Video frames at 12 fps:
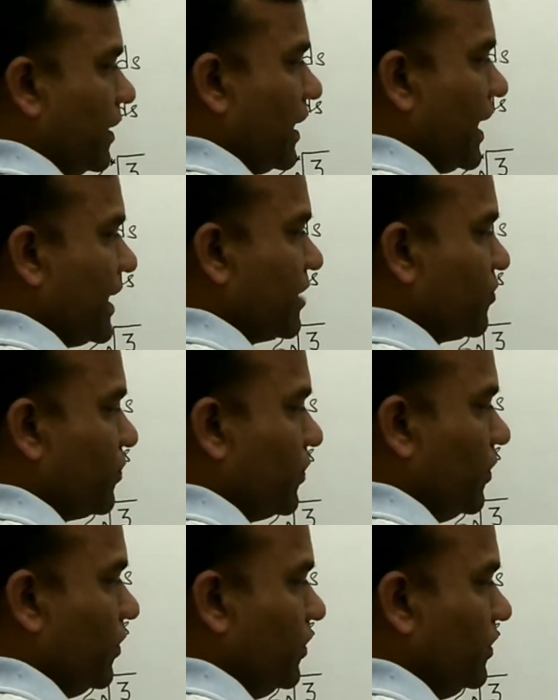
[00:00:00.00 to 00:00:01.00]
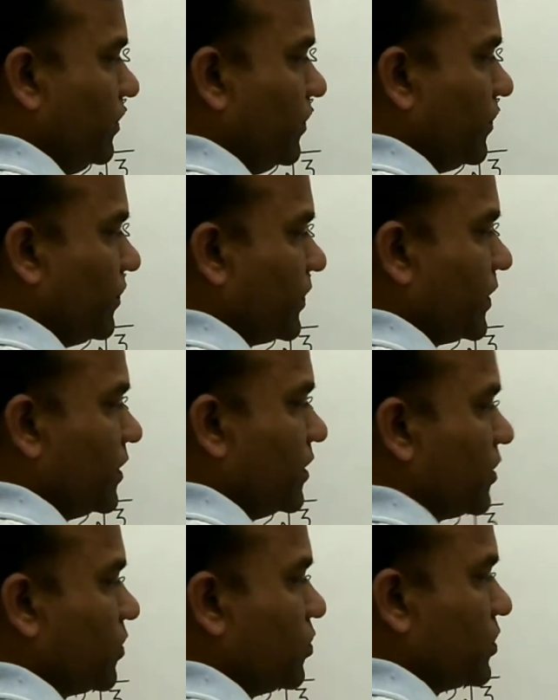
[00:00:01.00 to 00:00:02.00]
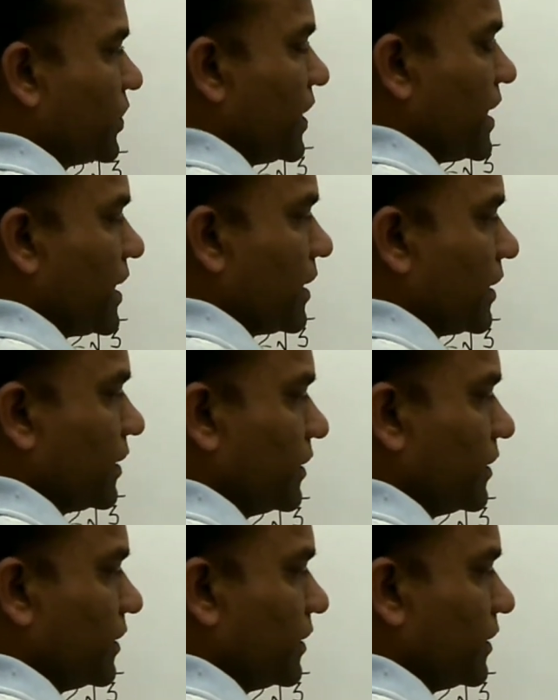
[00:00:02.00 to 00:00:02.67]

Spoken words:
like 4 root 3.